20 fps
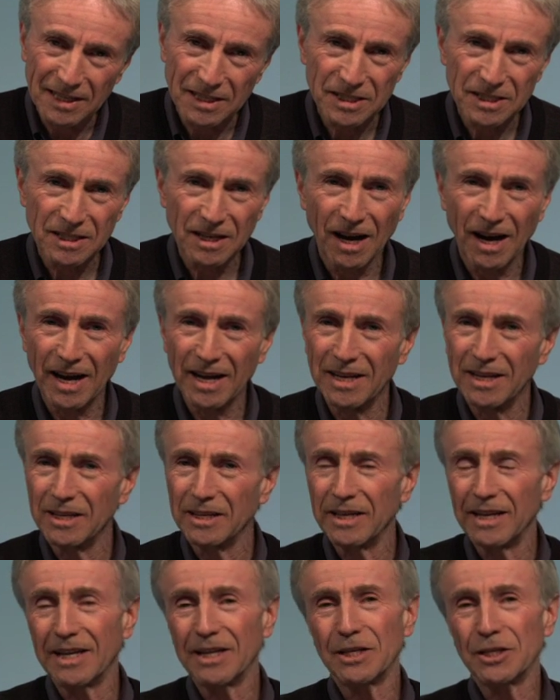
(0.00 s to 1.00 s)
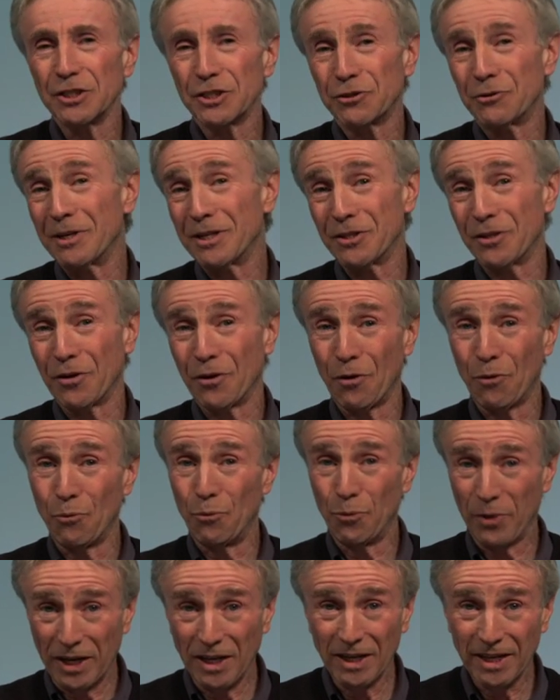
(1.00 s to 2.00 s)
is tied into industries that are
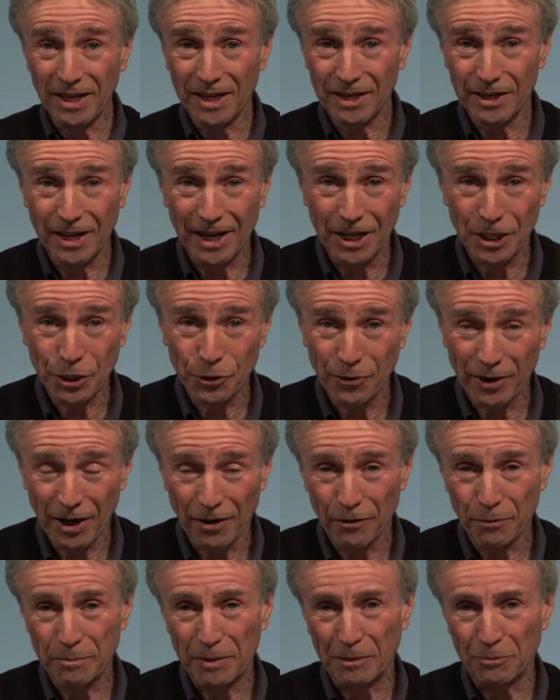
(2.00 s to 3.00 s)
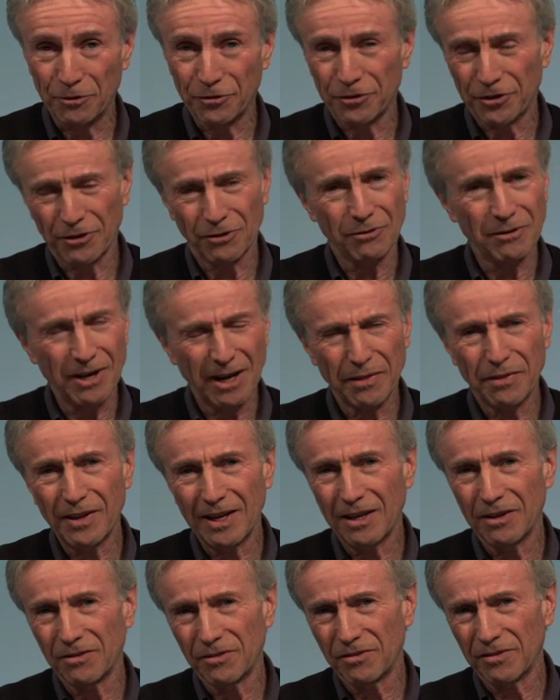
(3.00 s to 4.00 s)
really endangering other people's children, I
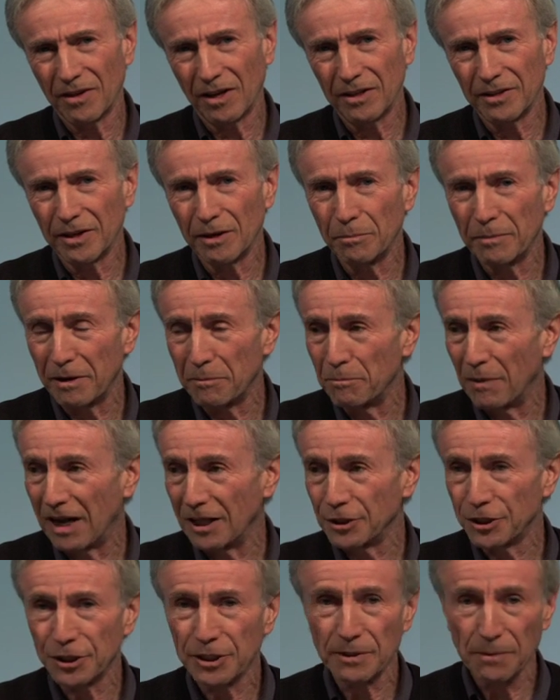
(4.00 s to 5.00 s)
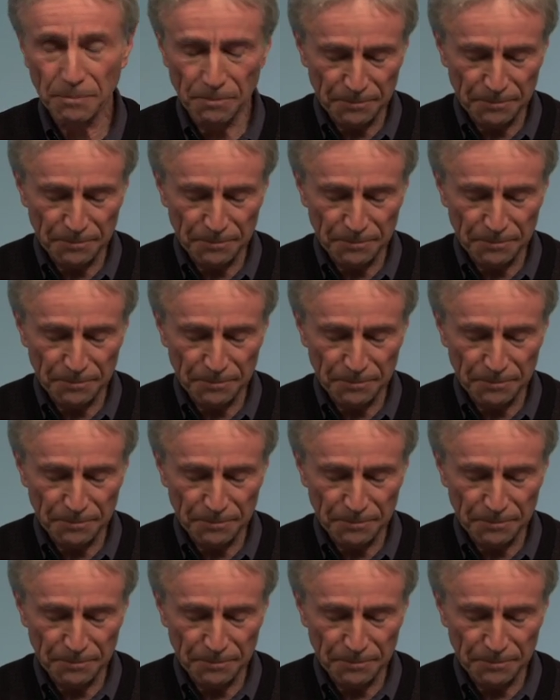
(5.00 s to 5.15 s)
think is a little bit much.